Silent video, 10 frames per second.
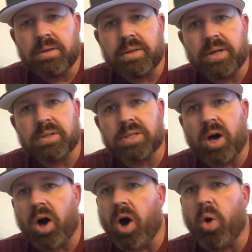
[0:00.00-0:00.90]
There's
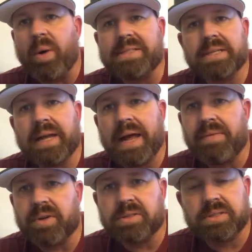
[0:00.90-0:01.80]
always going
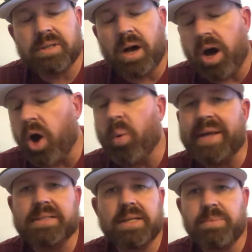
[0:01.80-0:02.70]

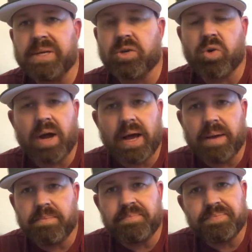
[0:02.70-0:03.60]
to be
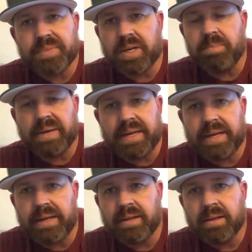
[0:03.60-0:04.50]
crime
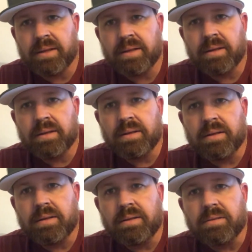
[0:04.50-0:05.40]
committed.
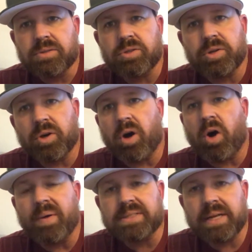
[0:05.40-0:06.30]
So you're
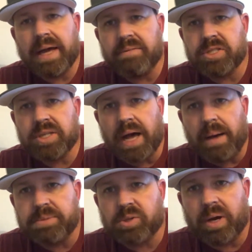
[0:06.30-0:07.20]
always going to have a
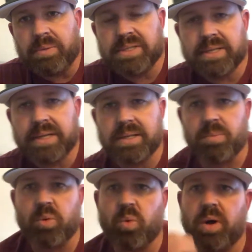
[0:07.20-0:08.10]
job. So I would say
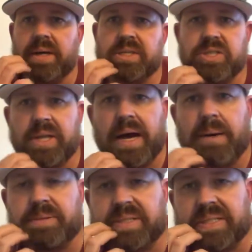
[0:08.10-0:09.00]
number 1 is
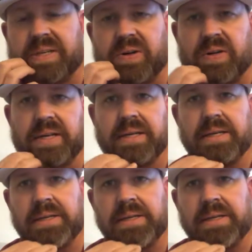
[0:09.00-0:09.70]
job security.